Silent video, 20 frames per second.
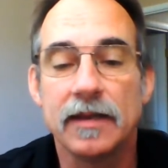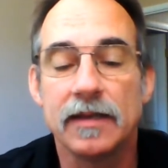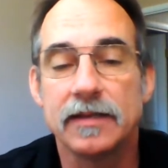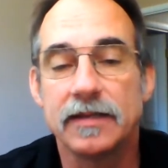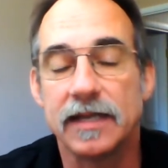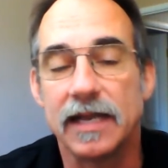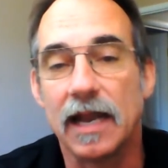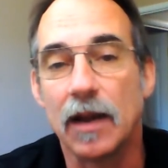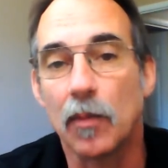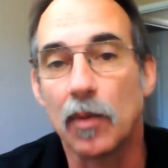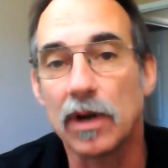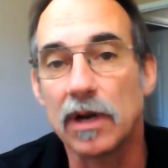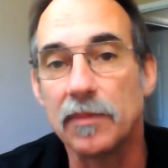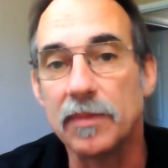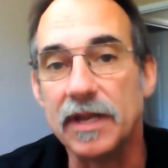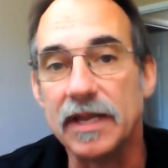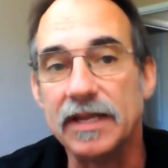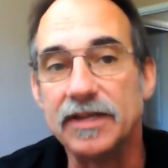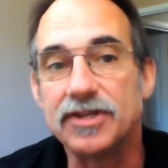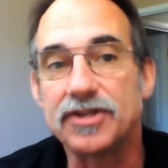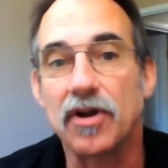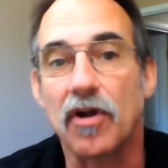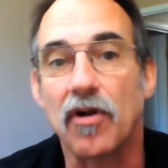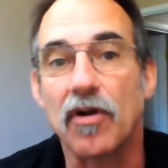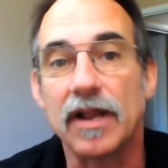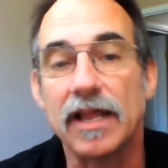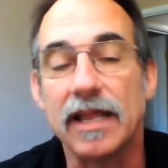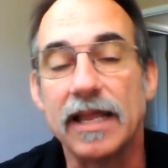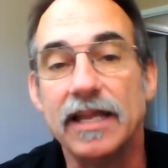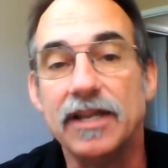Today we're going to be
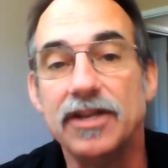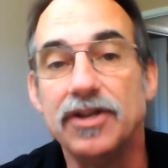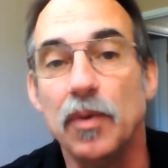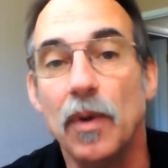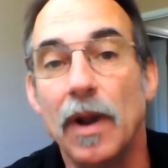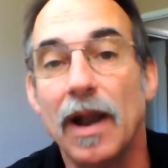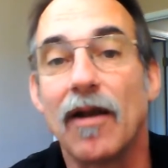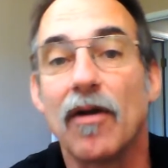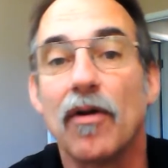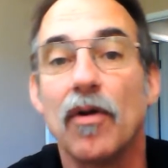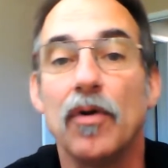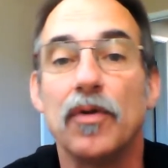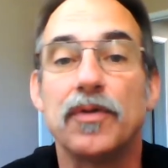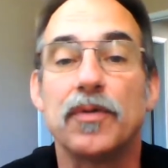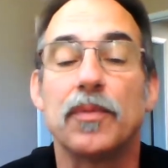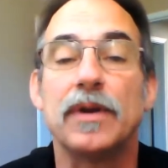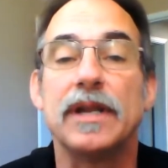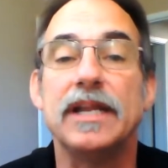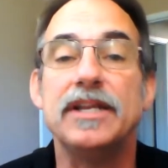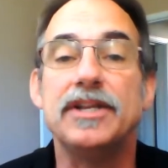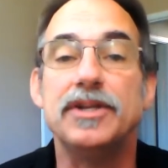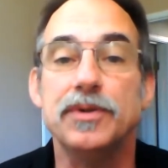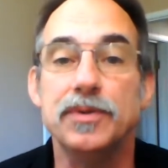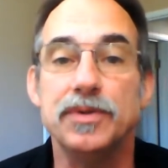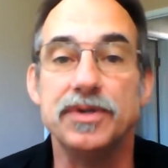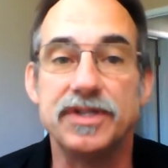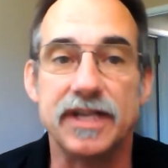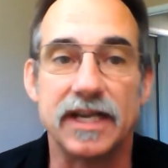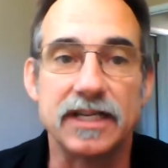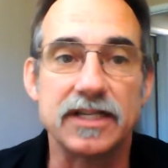starting into Aero
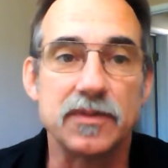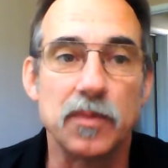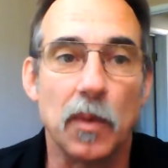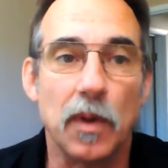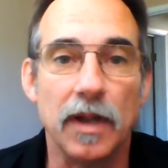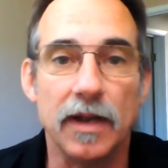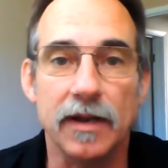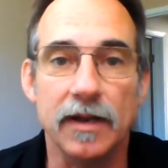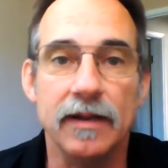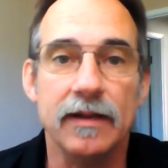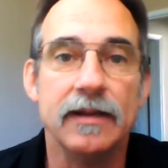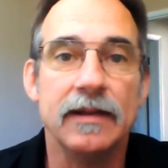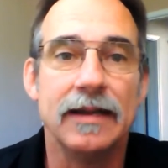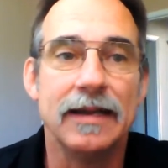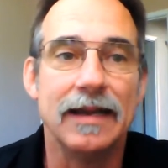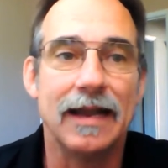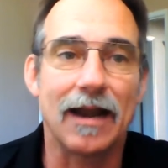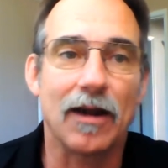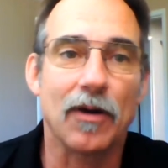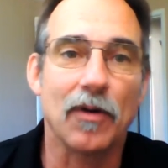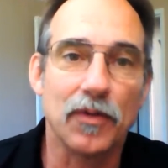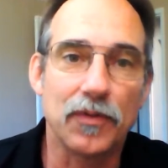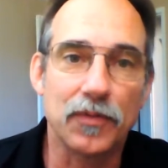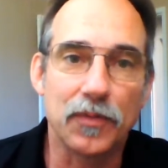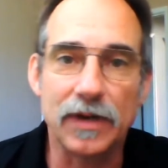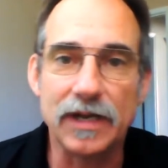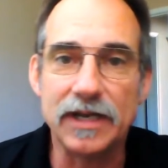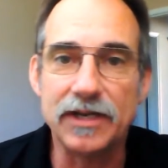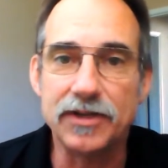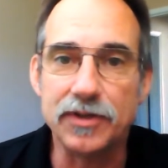3261. Aero
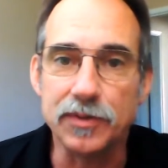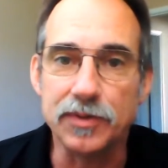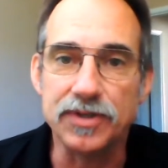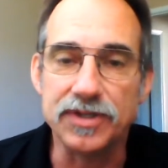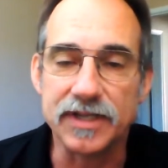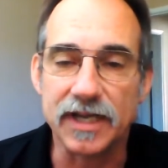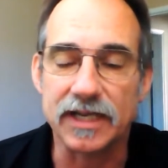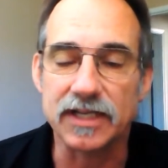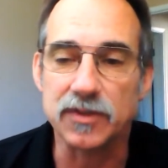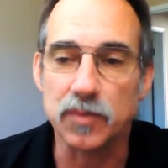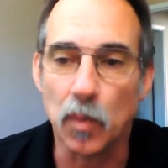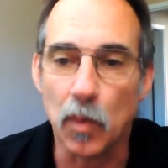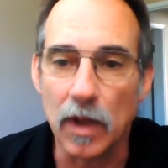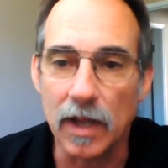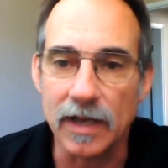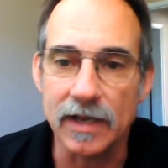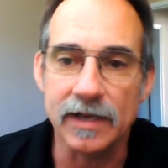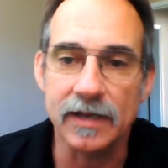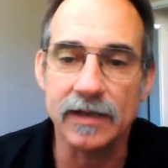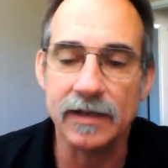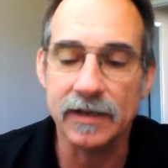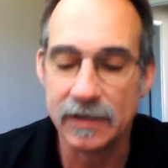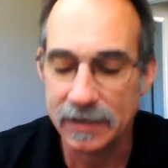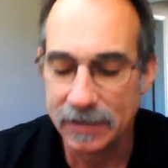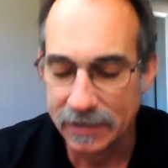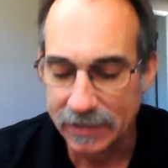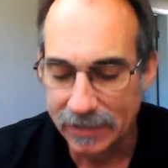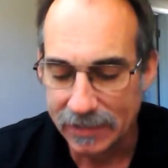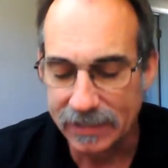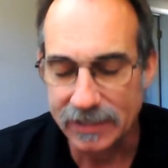3261
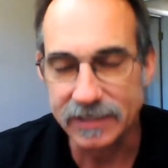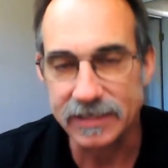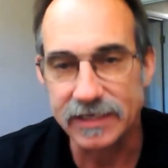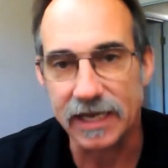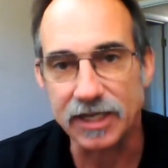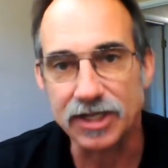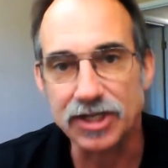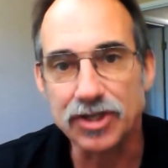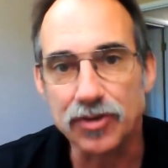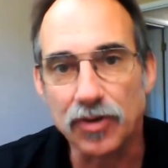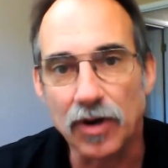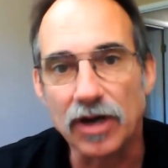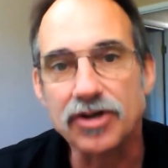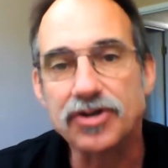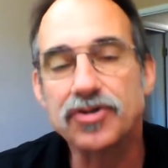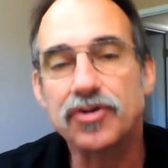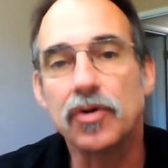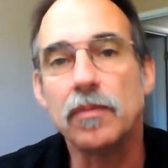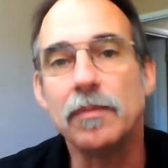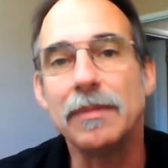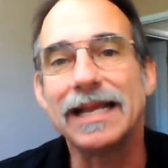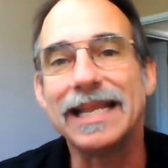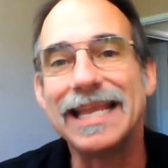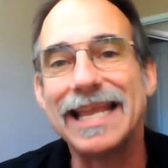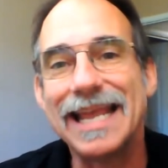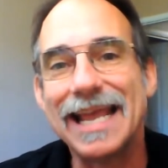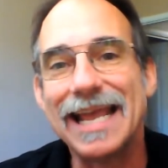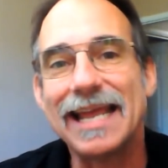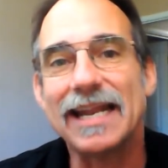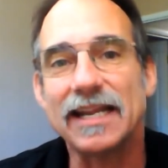is a structural
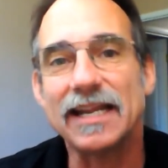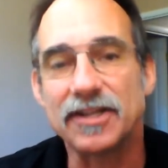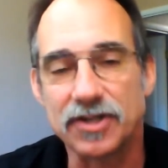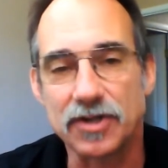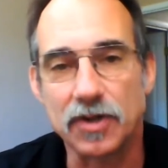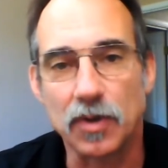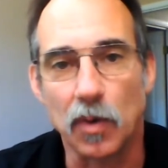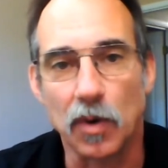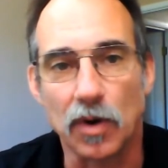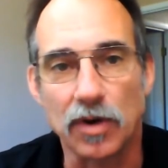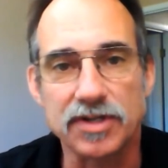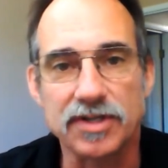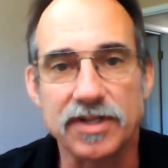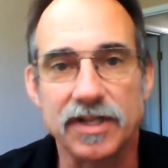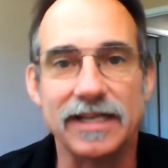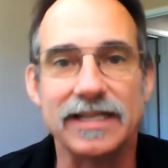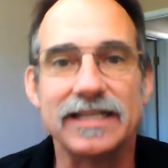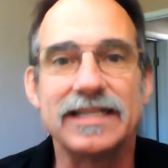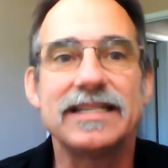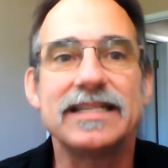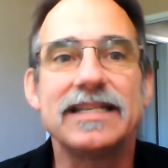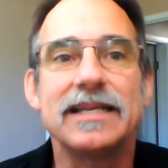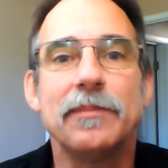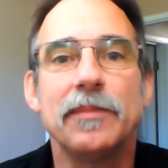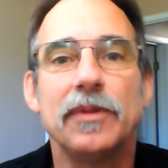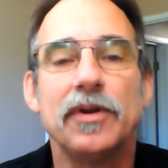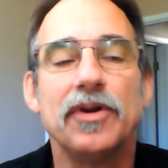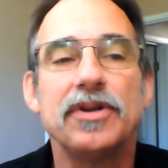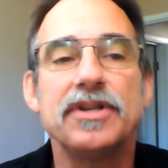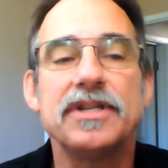mechanics course that is
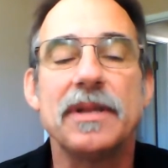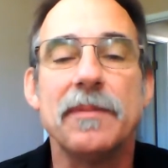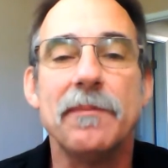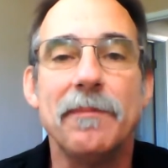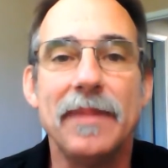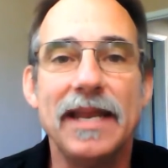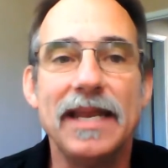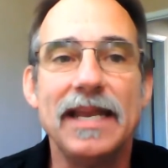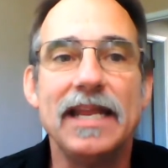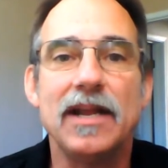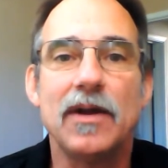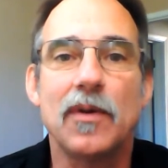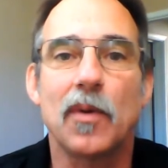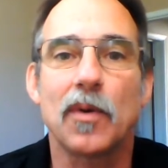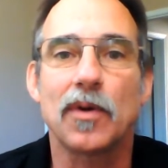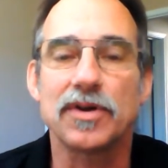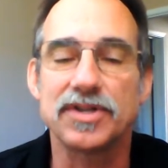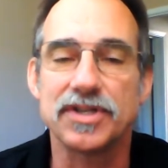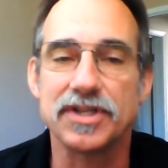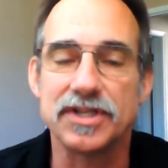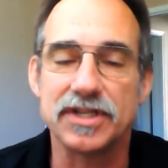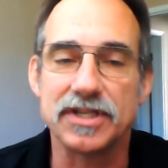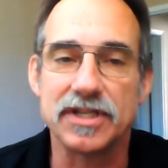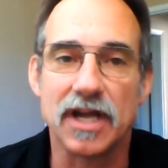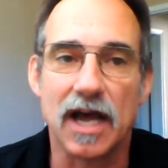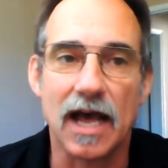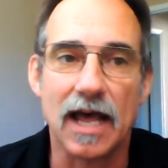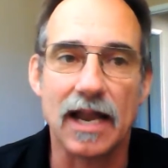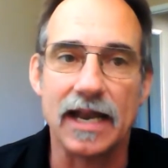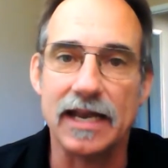similar to many courses
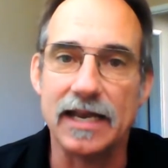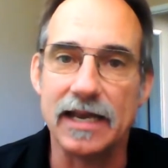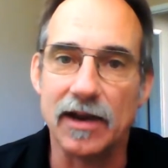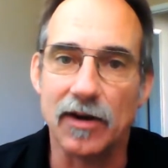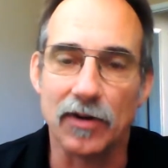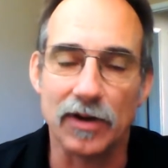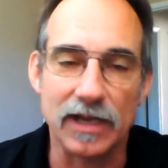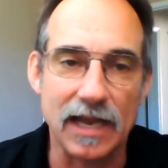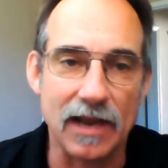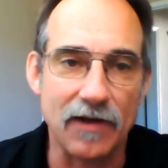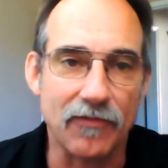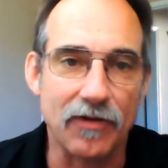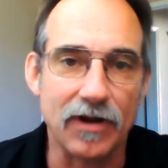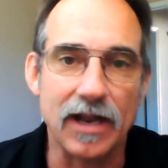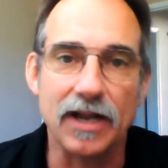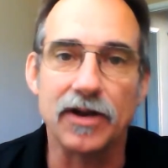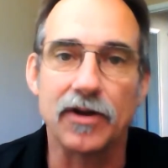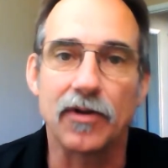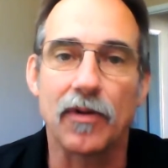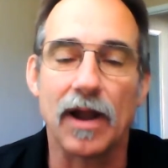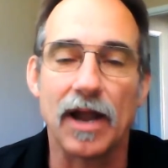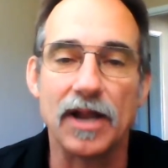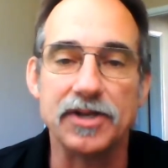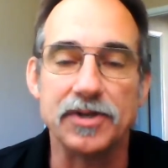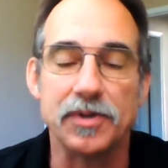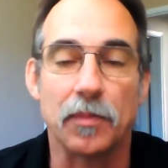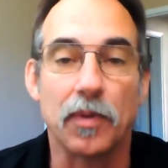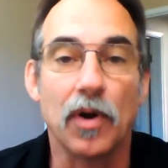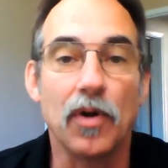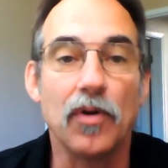taught in nearly every
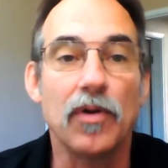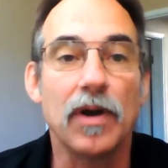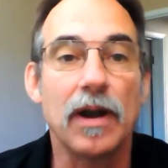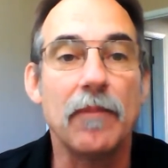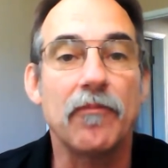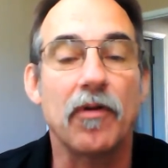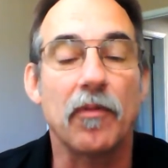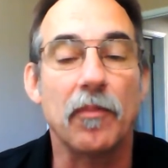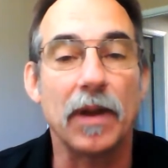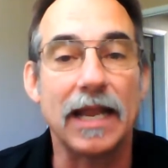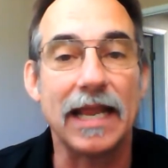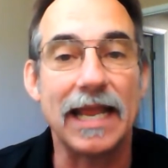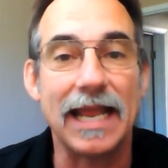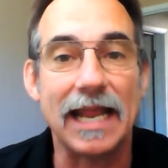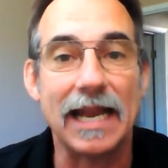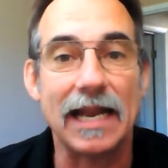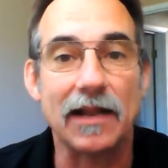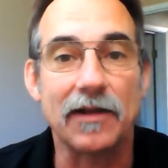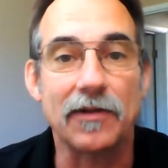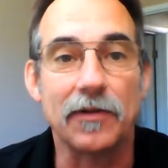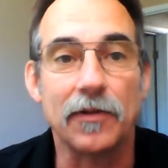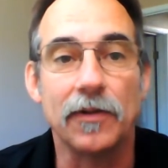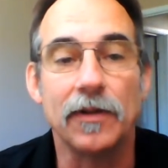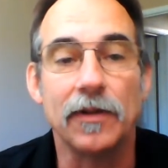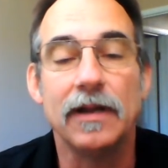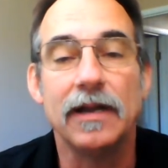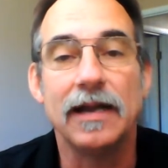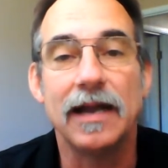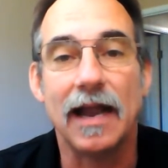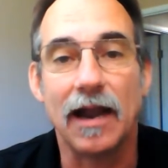undergraduate program for mechanical,
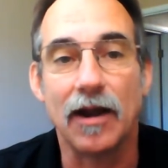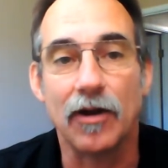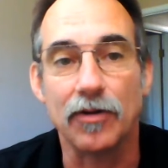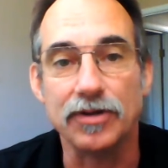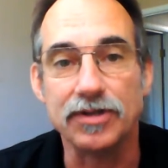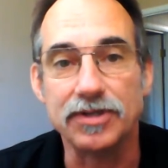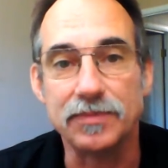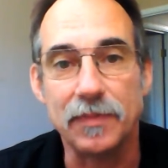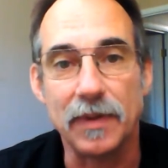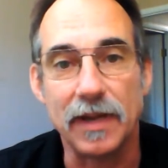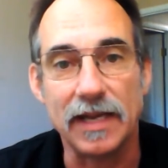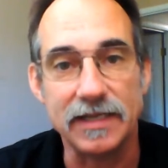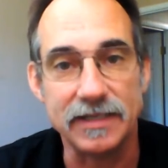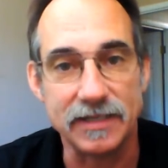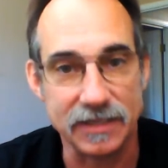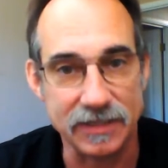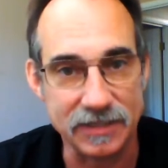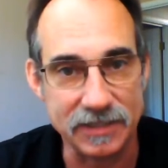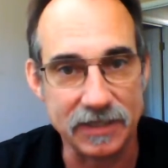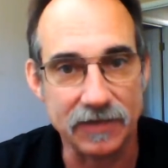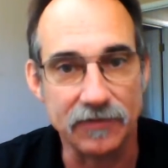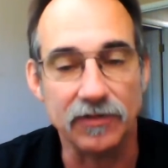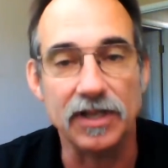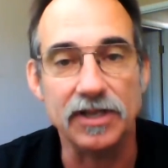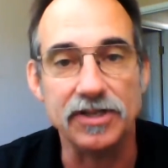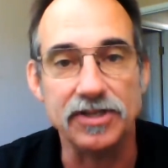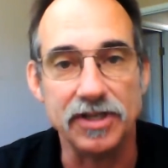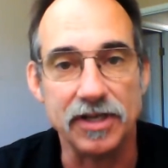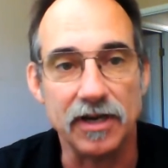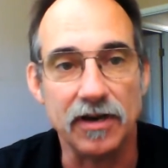aerospace, and civil
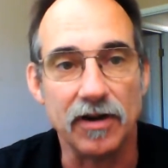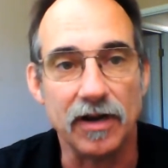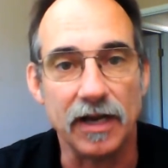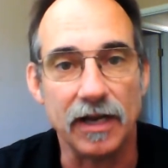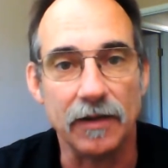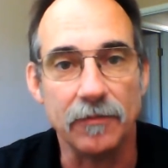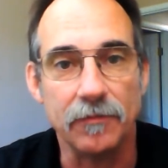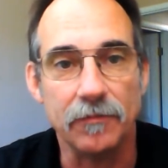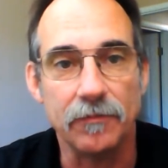engineering.